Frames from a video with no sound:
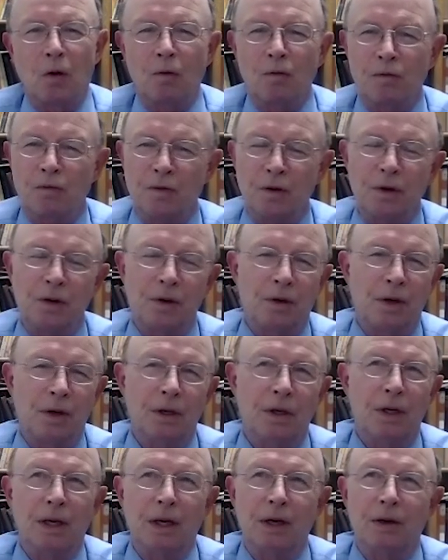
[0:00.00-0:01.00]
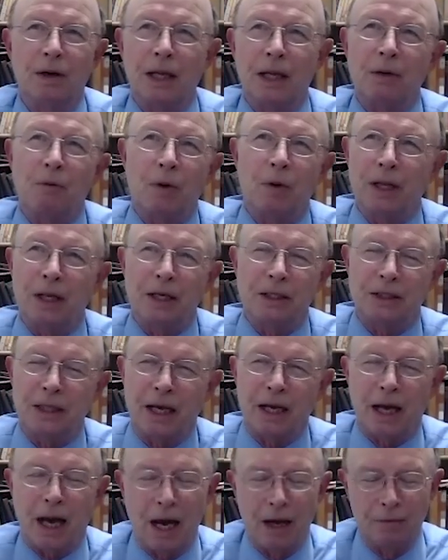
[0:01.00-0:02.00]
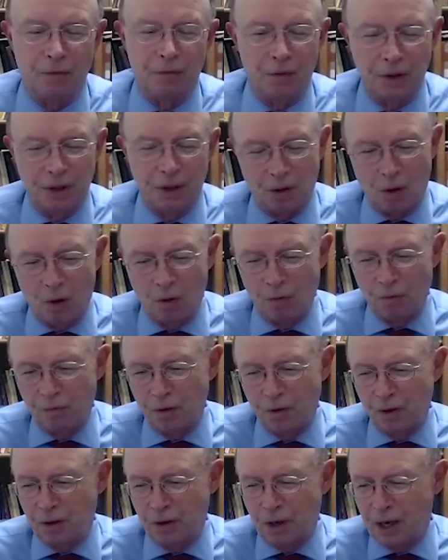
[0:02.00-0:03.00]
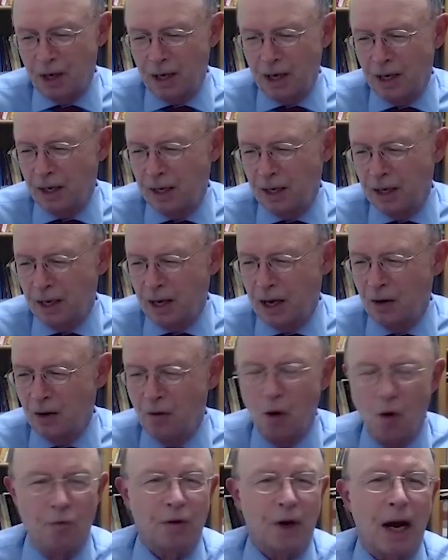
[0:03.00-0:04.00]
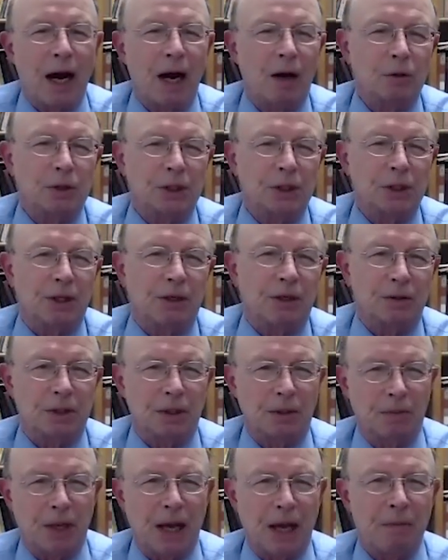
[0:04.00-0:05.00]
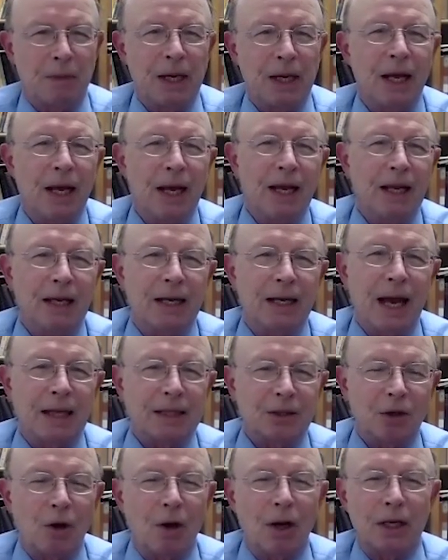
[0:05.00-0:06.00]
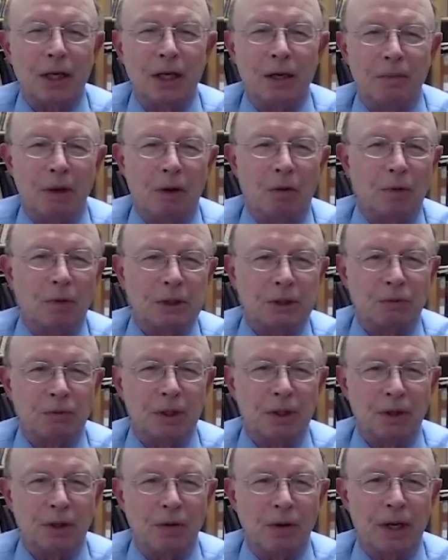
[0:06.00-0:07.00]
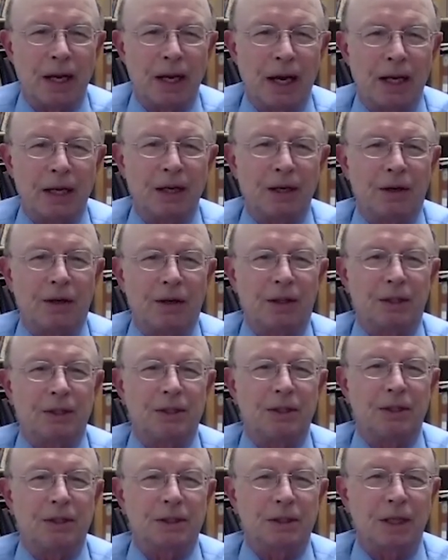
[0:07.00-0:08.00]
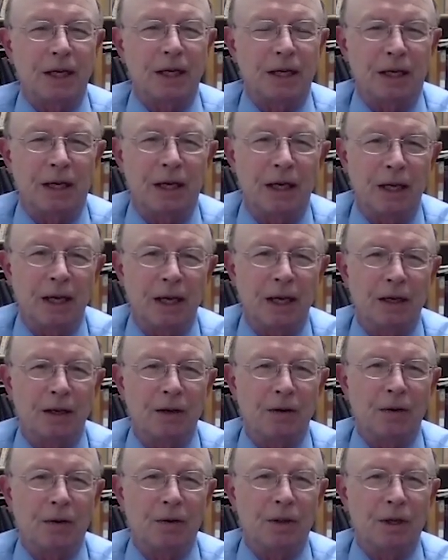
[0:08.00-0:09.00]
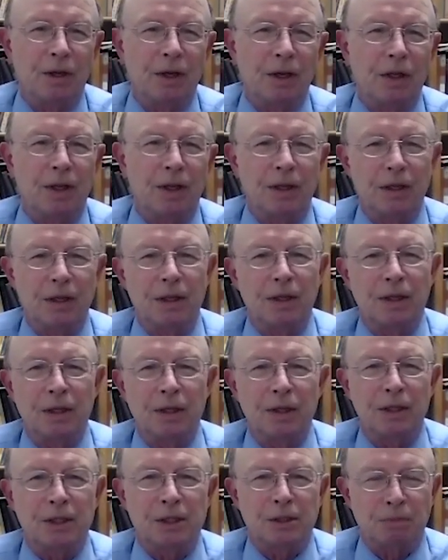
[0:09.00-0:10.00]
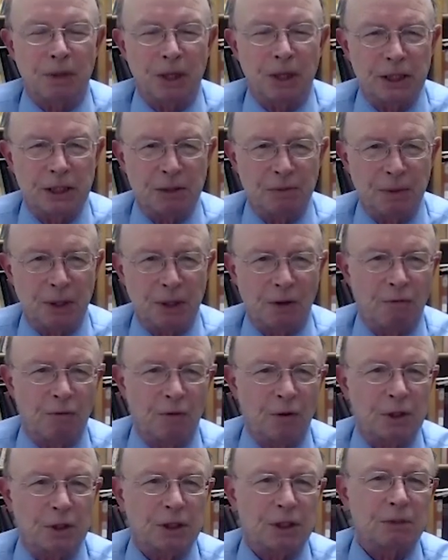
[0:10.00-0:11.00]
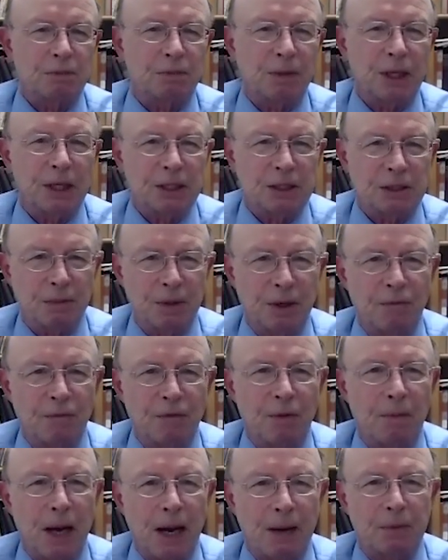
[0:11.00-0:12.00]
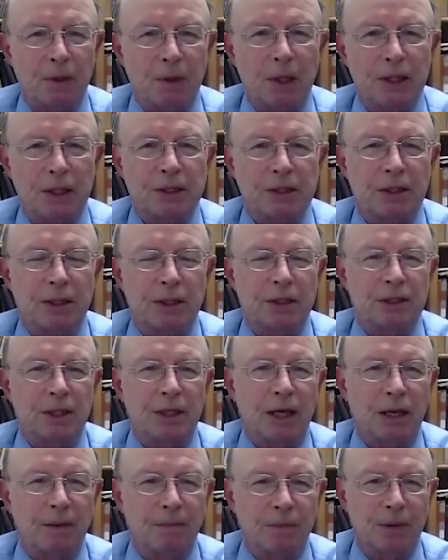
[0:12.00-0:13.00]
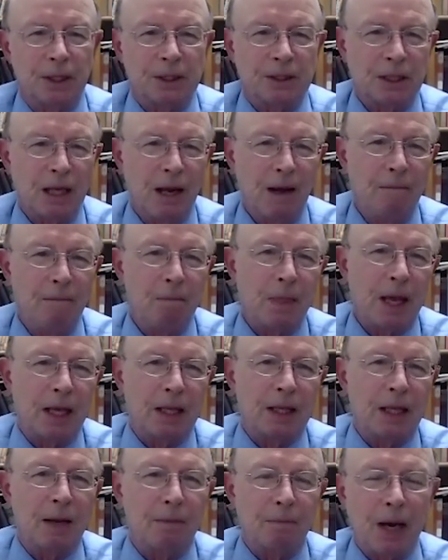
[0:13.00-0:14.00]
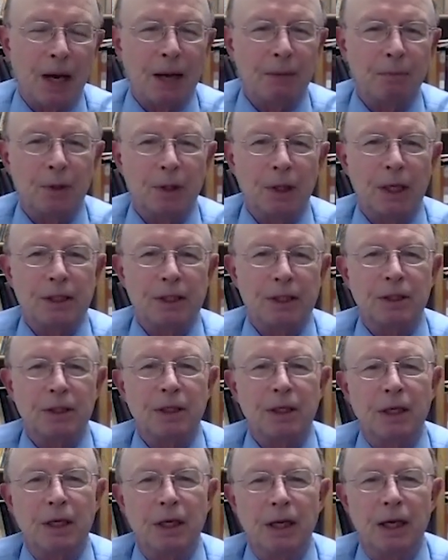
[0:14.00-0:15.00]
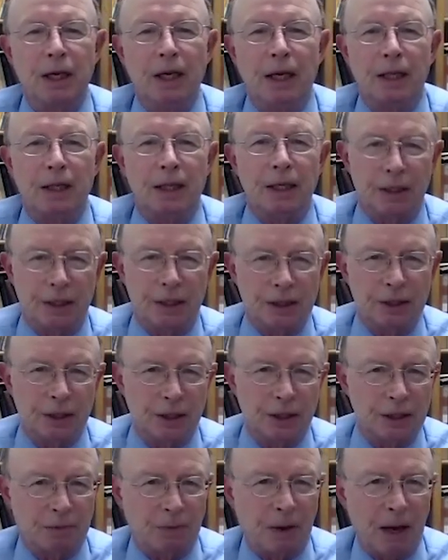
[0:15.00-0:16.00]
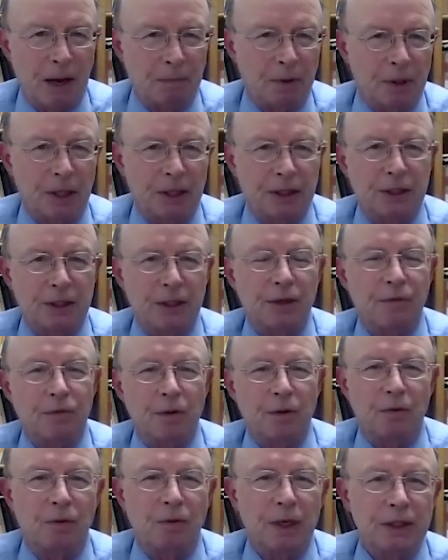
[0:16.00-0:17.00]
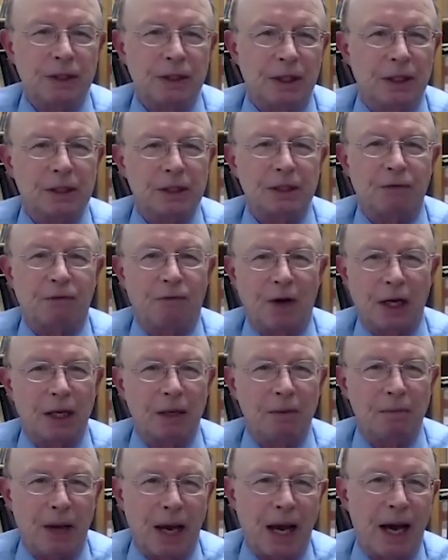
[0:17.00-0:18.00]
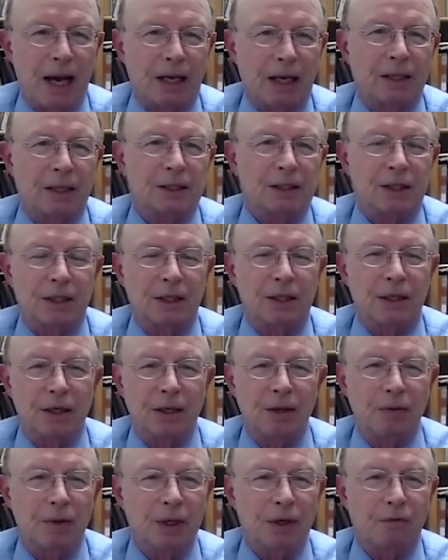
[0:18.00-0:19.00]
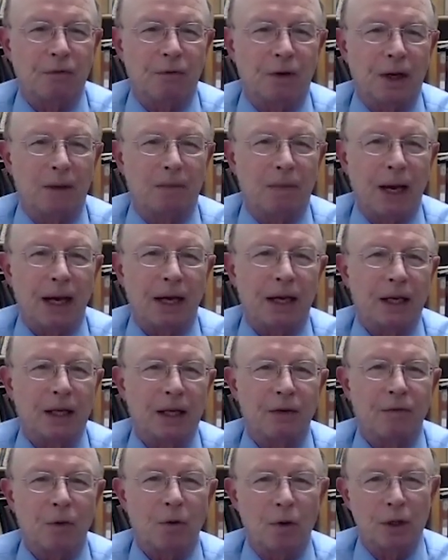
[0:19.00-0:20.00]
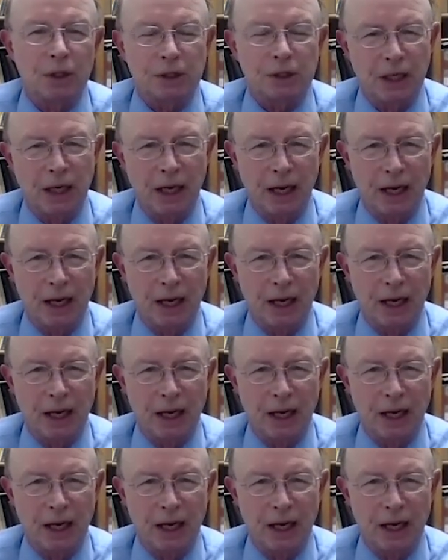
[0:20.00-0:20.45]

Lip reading: over, what do they say? Conflict over over housing or something. I mean, not talking about what's really going on here. This is like, the displacement, the forced displacement of the population that's taking place. And that population, the indigenous population of the region, is fighting back and is continuing to fight back. And of course,